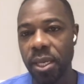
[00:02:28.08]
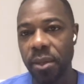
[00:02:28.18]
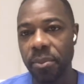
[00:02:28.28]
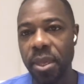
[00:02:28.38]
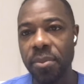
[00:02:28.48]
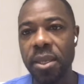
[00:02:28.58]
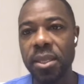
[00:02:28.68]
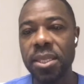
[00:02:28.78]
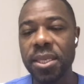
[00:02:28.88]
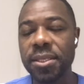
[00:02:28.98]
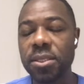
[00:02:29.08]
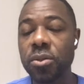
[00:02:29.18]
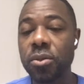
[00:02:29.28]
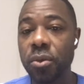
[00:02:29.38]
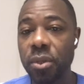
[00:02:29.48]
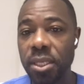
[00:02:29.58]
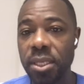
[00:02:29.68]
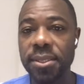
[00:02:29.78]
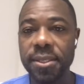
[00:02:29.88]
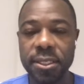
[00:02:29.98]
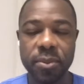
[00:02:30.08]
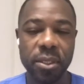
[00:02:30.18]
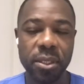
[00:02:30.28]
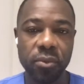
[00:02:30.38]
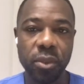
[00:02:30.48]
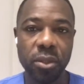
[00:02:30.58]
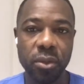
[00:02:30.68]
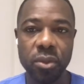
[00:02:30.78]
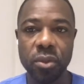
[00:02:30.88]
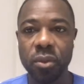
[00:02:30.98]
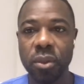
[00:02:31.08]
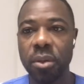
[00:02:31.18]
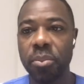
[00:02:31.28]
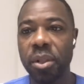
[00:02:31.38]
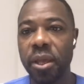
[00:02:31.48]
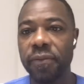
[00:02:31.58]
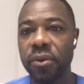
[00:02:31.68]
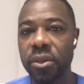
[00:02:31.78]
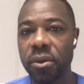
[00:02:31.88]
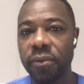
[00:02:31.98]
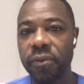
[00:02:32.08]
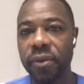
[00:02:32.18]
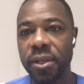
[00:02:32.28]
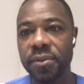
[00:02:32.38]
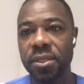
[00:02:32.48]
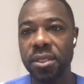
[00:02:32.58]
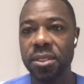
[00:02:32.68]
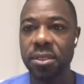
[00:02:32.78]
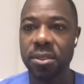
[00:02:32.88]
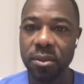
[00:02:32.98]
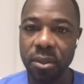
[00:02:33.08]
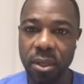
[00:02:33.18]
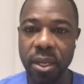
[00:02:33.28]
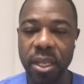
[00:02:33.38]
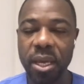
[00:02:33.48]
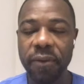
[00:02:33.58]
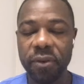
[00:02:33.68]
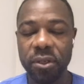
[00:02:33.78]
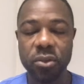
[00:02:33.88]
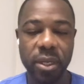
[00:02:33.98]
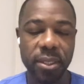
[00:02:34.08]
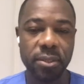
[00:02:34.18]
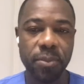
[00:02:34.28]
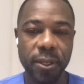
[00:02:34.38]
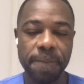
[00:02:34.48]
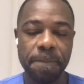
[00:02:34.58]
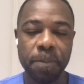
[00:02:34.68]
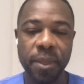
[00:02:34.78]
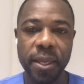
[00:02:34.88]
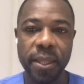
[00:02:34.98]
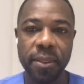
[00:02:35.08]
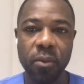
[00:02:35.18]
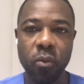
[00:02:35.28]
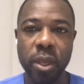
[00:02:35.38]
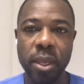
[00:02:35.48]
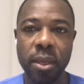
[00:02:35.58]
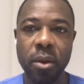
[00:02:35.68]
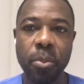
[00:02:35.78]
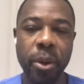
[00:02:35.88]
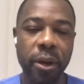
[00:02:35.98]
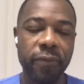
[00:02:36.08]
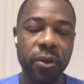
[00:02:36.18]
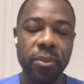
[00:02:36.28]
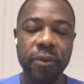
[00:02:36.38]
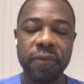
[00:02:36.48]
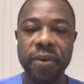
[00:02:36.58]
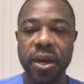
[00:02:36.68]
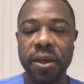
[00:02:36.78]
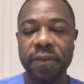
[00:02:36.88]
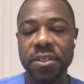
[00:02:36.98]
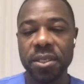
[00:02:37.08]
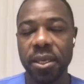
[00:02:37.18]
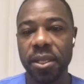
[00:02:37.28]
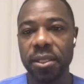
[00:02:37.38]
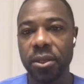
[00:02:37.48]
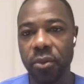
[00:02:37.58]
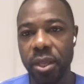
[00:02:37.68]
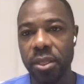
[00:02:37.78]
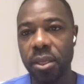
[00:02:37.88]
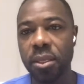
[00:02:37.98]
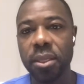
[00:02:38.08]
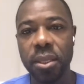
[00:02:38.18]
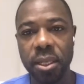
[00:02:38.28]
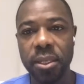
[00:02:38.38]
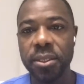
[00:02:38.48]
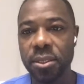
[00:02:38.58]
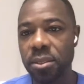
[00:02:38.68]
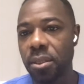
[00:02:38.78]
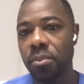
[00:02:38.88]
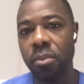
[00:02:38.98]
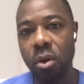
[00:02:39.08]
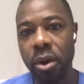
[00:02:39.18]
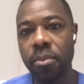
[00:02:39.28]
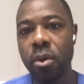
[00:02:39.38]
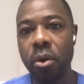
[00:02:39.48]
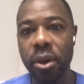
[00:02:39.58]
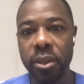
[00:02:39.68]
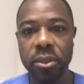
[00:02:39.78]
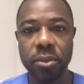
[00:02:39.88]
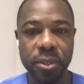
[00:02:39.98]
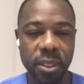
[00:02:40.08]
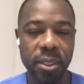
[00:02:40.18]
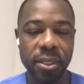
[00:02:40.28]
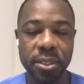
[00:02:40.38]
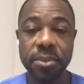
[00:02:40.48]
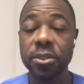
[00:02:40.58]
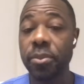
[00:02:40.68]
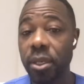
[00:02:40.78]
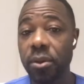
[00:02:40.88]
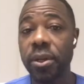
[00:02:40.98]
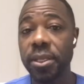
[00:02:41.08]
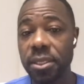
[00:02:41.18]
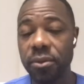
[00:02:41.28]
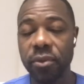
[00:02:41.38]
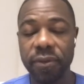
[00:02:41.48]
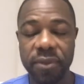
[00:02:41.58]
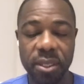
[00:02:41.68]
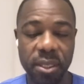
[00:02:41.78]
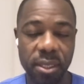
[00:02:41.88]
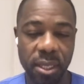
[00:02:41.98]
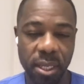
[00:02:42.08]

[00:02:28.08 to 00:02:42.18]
maybe this 2D assessment that we use to apply for the other valves is not enough for the tricuspid. And we, apart from the 5-scale grading that is more and more adopted and seems to be correlated with the